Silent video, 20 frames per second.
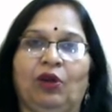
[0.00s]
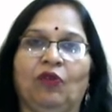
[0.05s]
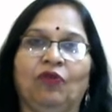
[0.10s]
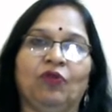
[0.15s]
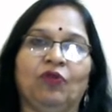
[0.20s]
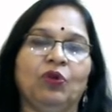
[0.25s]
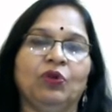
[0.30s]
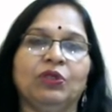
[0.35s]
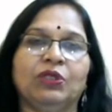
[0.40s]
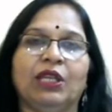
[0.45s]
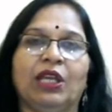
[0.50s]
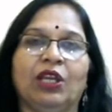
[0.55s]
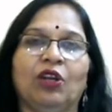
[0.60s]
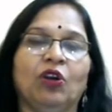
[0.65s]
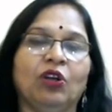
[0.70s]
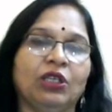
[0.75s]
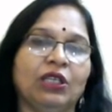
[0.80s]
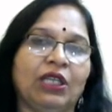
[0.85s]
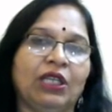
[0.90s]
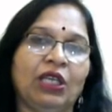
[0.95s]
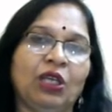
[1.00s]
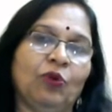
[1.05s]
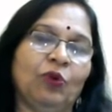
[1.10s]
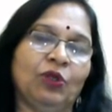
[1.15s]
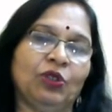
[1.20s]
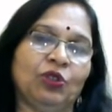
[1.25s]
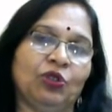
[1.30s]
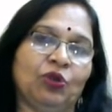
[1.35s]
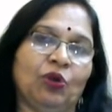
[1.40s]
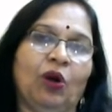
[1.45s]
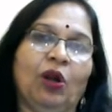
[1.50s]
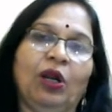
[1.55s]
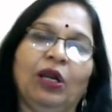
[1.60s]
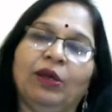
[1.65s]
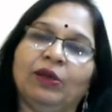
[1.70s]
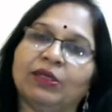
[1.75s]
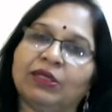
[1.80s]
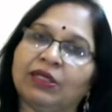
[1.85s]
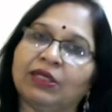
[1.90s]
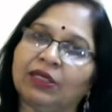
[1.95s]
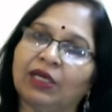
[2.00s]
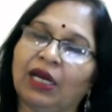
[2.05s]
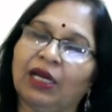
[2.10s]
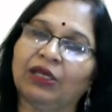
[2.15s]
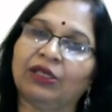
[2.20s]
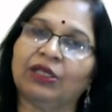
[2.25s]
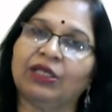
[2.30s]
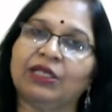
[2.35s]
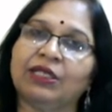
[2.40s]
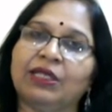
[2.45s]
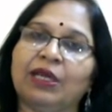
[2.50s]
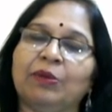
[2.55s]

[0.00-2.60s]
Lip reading: Of course, they are not equal to all countries.